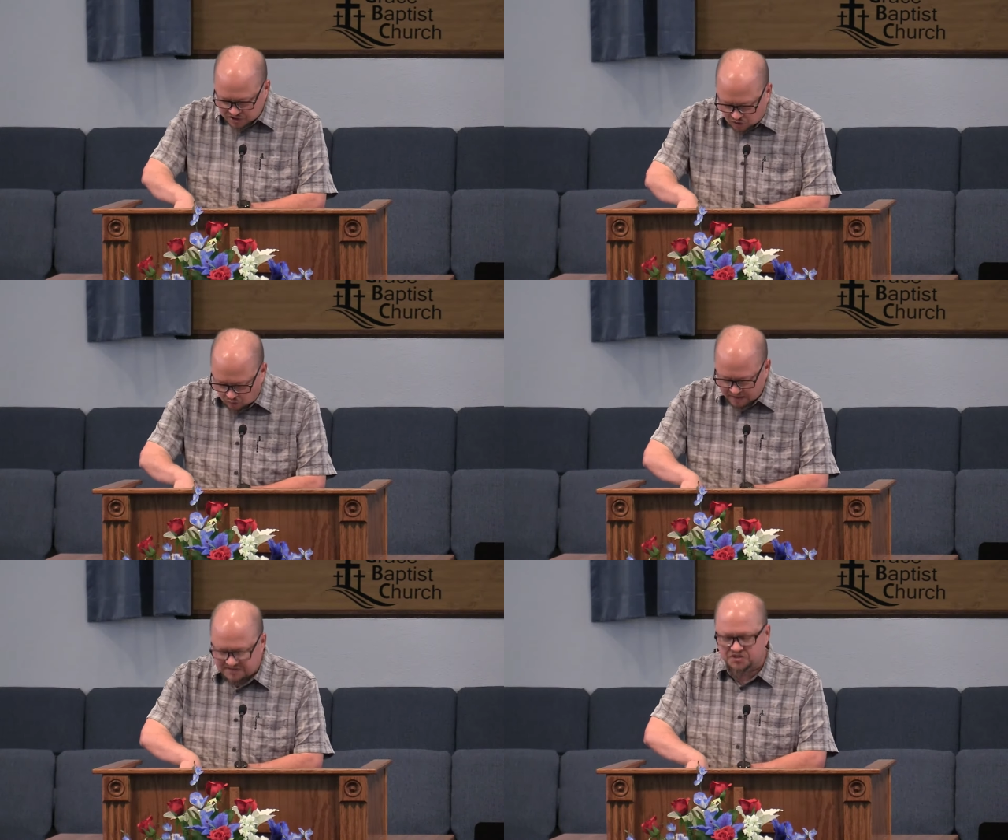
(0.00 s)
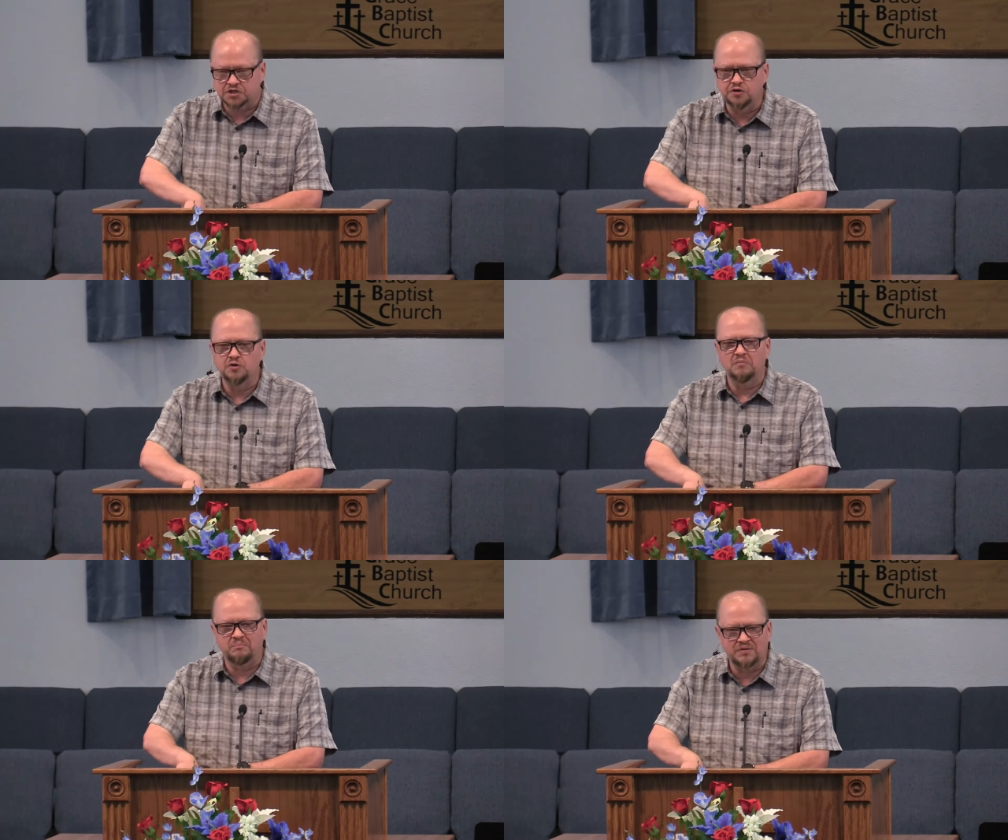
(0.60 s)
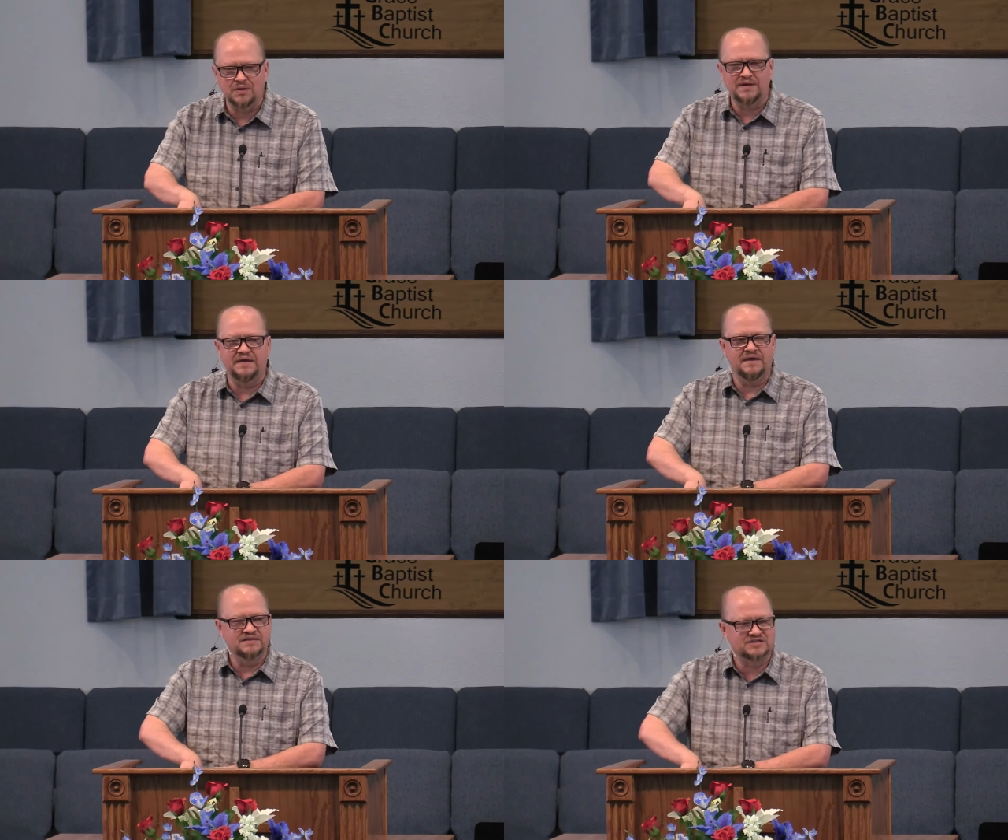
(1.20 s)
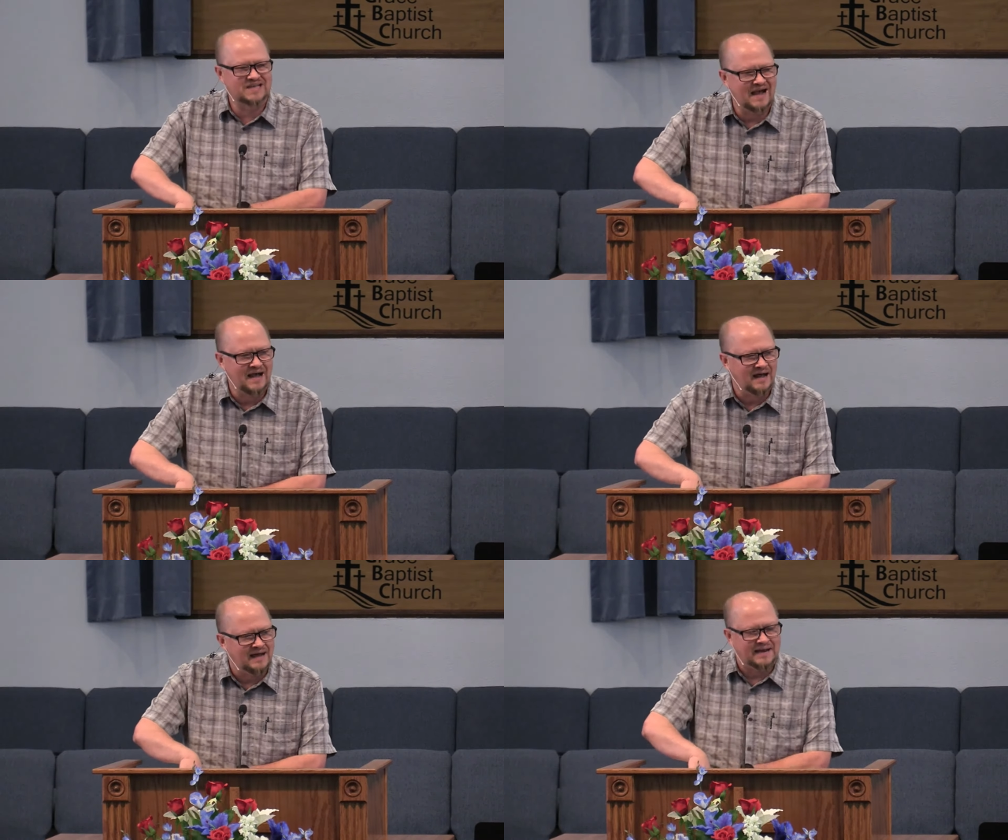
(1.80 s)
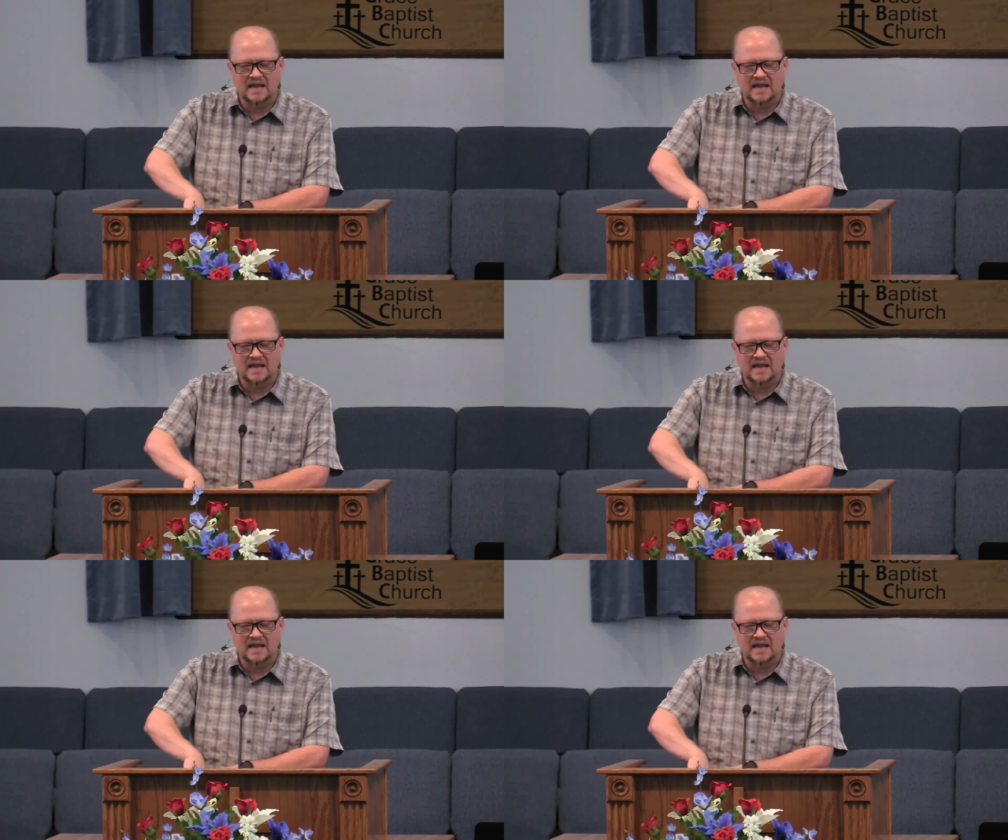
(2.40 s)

going to please God.